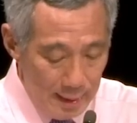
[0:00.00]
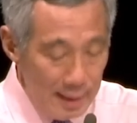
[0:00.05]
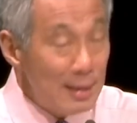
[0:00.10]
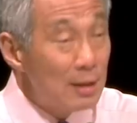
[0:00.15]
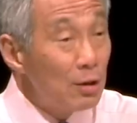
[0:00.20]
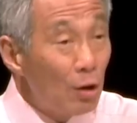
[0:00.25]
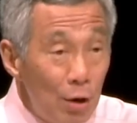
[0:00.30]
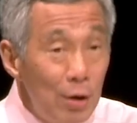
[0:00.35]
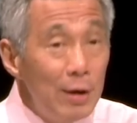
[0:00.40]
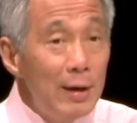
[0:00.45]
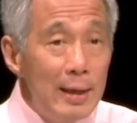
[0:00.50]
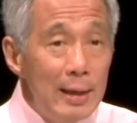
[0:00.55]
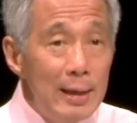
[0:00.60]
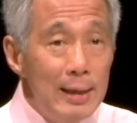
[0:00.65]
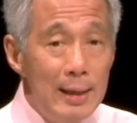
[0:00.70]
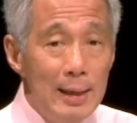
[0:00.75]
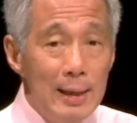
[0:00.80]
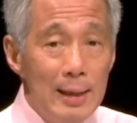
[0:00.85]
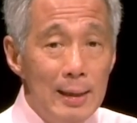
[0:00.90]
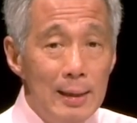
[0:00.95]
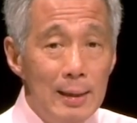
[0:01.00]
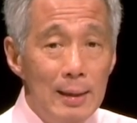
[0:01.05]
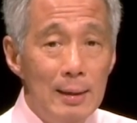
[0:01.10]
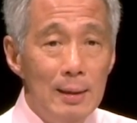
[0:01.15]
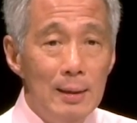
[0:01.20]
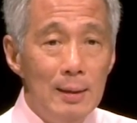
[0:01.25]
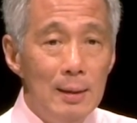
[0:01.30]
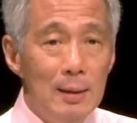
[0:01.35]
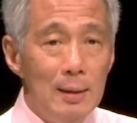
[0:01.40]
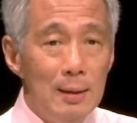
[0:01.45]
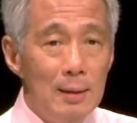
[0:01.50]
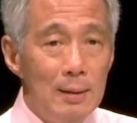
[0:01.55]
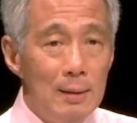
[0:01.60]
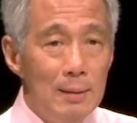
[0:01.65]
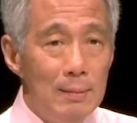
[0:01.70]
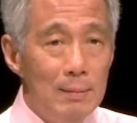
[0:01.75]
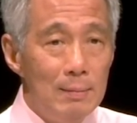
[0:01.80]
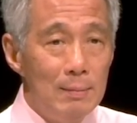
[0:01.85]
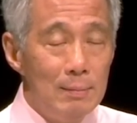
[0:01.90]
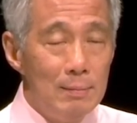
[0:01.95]
Is already here.
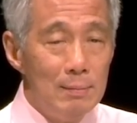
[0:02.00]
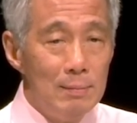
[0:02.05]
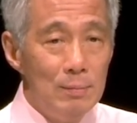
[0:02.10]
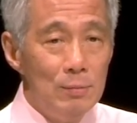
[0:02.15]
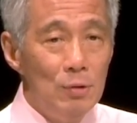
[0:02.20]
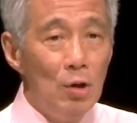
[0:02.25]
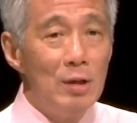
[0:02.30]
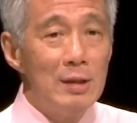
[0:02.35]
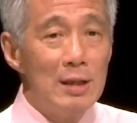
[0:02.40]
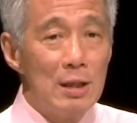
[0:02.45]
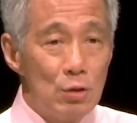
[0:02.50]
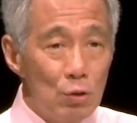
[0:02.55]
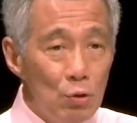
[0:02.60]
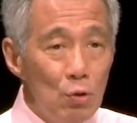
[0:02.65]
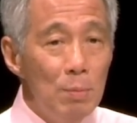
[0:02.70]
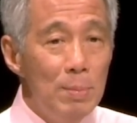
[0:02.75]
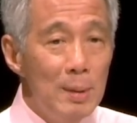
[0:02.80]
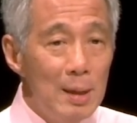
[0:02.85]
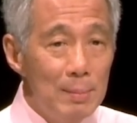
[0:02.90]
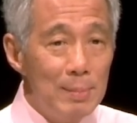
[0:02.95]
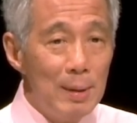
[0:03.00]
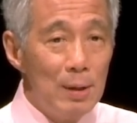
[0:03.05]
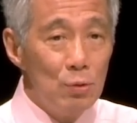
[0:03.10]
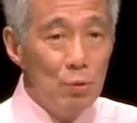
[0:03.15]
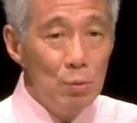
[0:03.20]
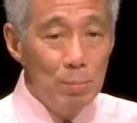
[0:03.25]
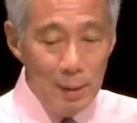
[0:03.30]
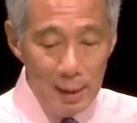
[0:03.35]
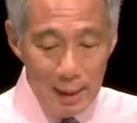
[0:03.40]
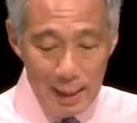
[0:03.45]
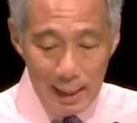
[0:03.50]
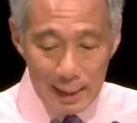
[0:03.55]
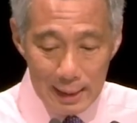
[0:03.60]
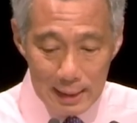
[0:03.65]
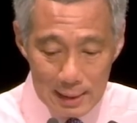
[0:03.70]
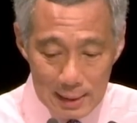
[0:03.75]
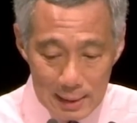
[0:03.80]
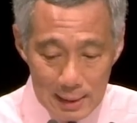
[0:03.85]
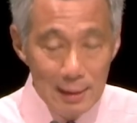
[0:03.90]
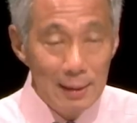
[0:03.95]
Not just Uber, but
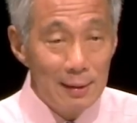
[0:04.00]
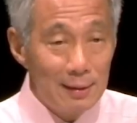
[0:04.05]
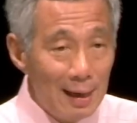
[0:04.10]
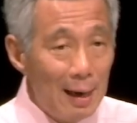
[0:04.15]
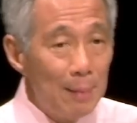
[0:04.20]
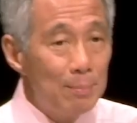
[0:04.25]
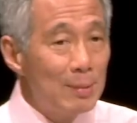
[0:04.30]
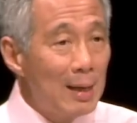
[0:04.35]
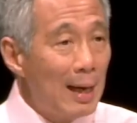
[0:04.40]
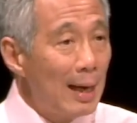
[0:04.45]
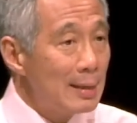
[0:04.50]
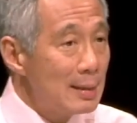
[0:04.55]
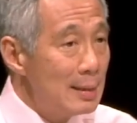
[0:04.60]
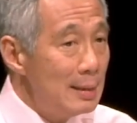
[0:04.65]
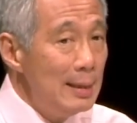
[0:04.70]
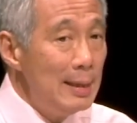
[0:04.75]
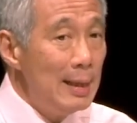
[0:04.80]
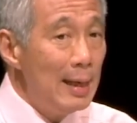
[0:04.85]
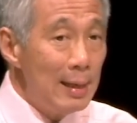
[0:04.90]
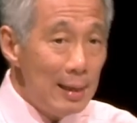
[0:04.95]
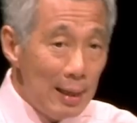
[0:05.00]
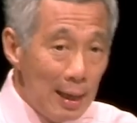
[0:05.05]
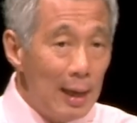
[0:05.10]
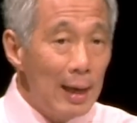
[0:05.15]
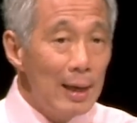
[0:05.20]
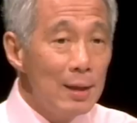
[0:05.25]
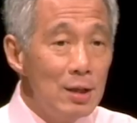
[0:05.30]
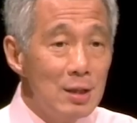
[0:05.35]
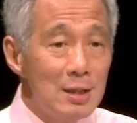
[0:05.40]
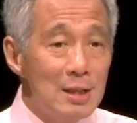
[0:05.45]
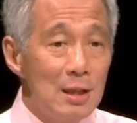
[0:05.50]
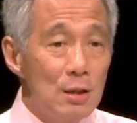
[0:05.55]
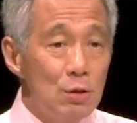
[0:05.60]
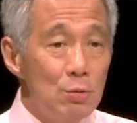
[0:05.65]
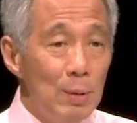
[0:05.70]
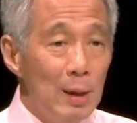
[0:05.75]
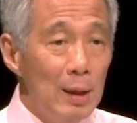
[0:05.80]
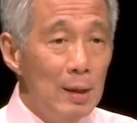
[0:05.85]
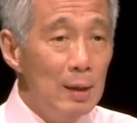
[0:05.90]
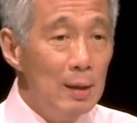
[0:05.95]
UberX, GrabTaxi, and there are others
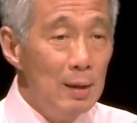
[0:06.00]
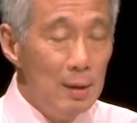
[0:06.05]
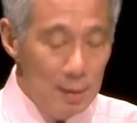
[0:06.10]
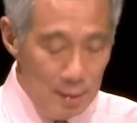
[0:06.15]
as well.